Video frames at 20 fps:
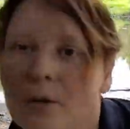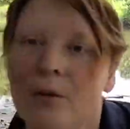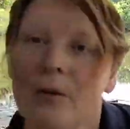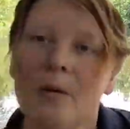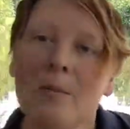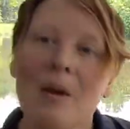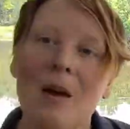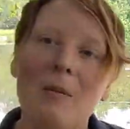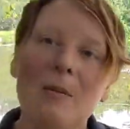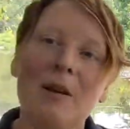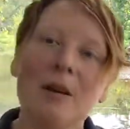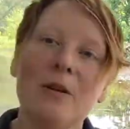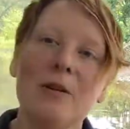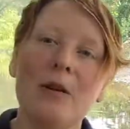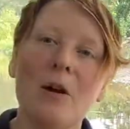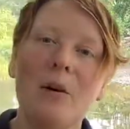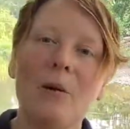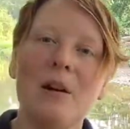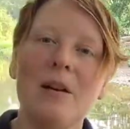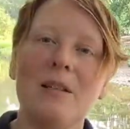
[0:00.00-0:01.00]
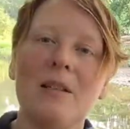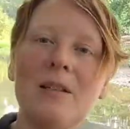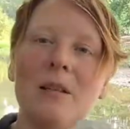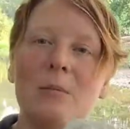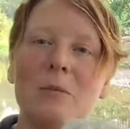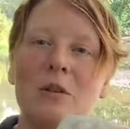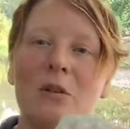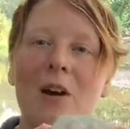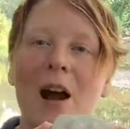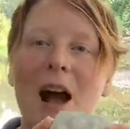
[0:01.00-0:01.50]
Or maybe you'll notice some
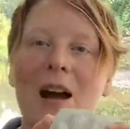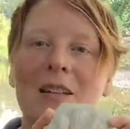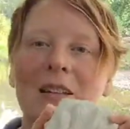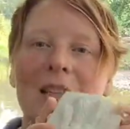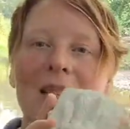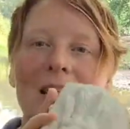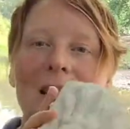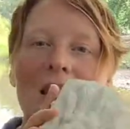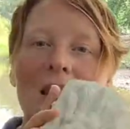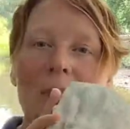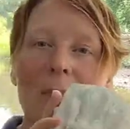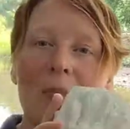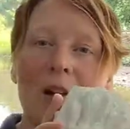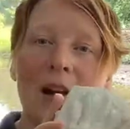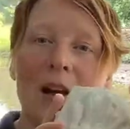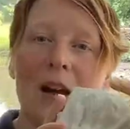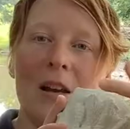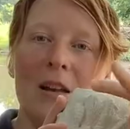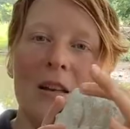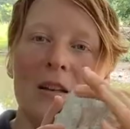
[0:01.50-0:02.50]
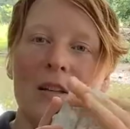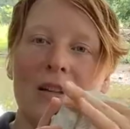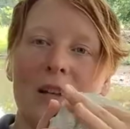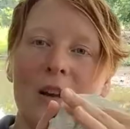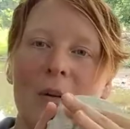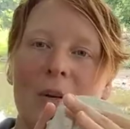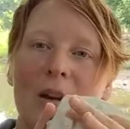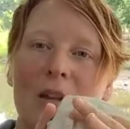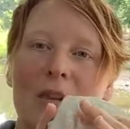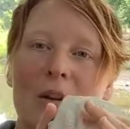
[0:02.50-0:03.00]
tracks in the mud
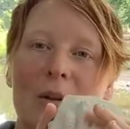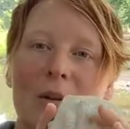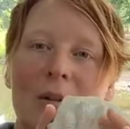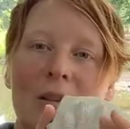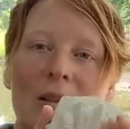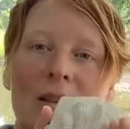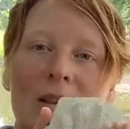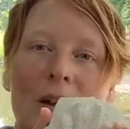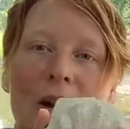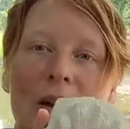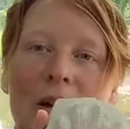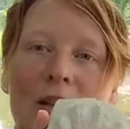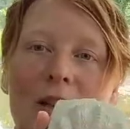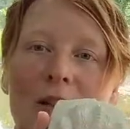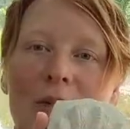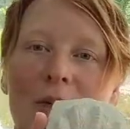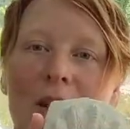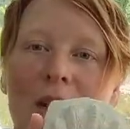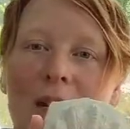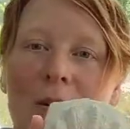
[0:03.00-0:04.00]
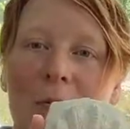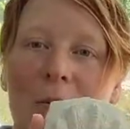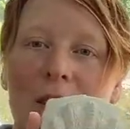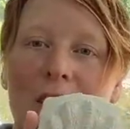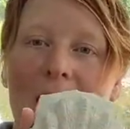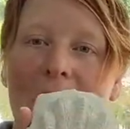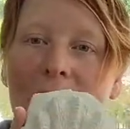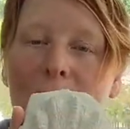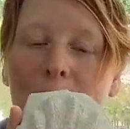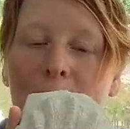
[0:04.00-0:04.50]
showing those large feet with
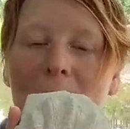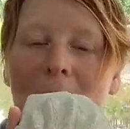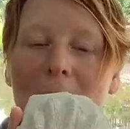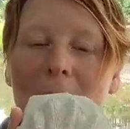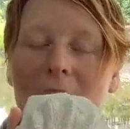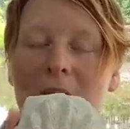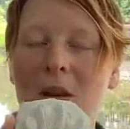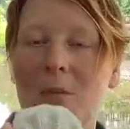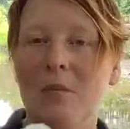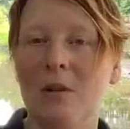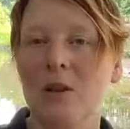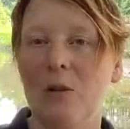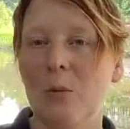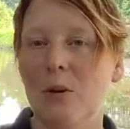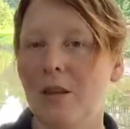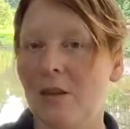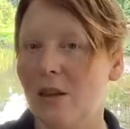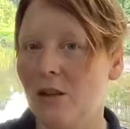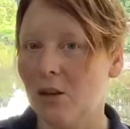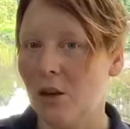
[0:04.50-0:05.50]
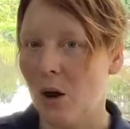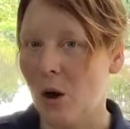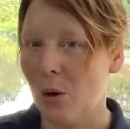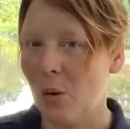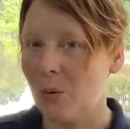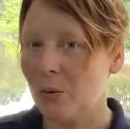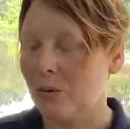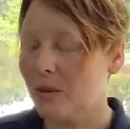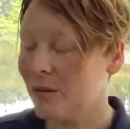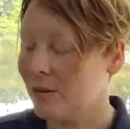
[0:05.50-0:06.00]
that webbing in between the
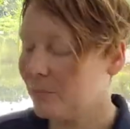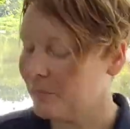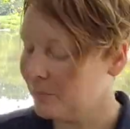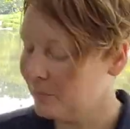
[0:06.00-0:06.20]
toes.